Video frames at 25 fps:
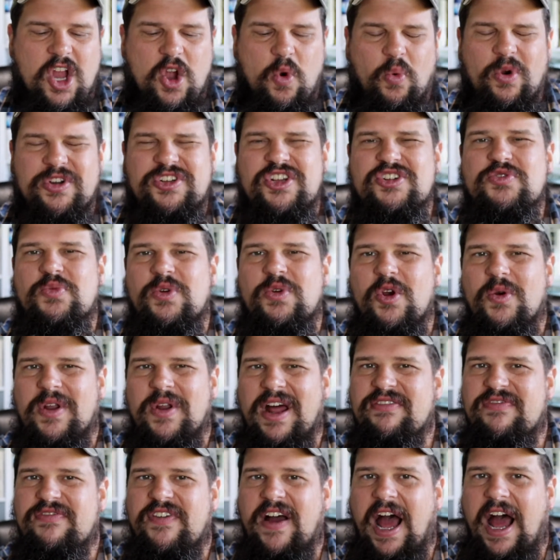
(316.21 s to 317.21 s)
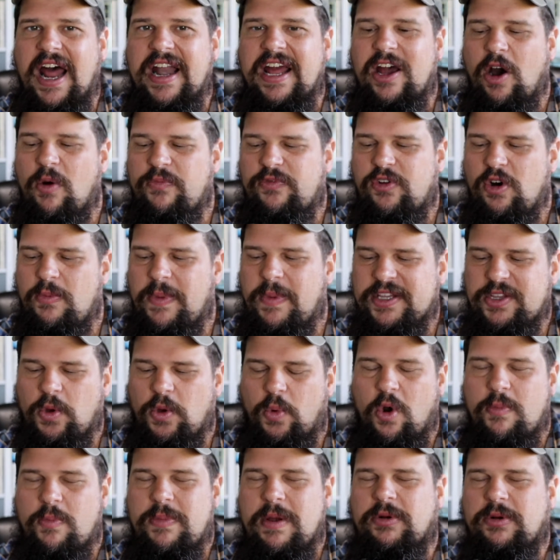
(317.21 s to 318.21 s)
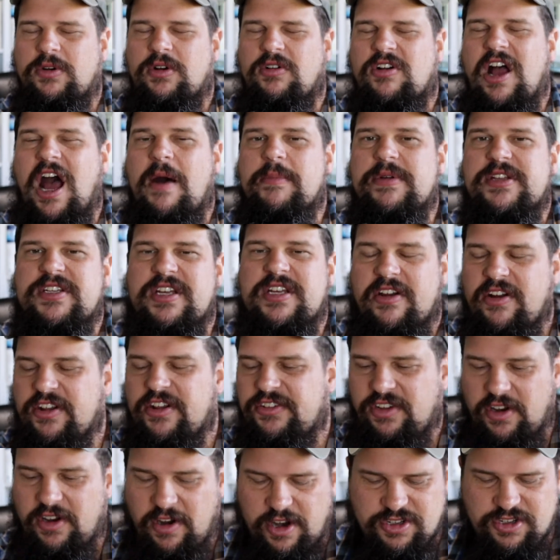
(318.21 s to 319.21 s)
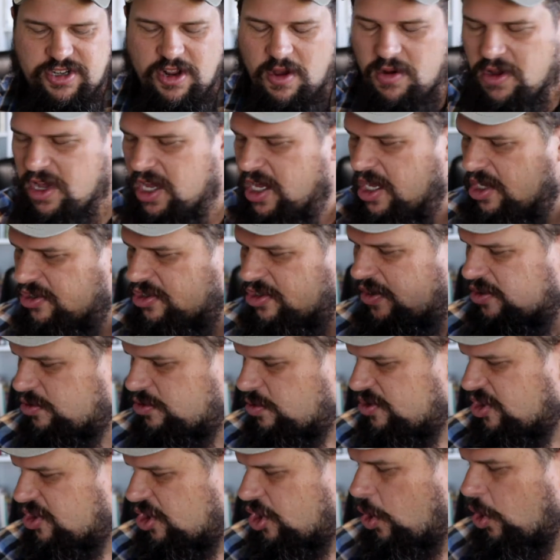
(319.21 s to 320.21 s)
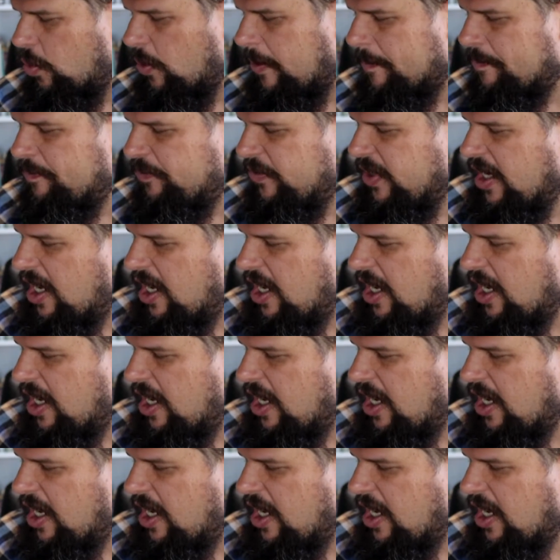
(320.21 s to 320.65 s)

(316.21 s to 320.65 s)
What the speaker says: which is really what I find helpful about the Word Biblical Commentary series. So this was a good one.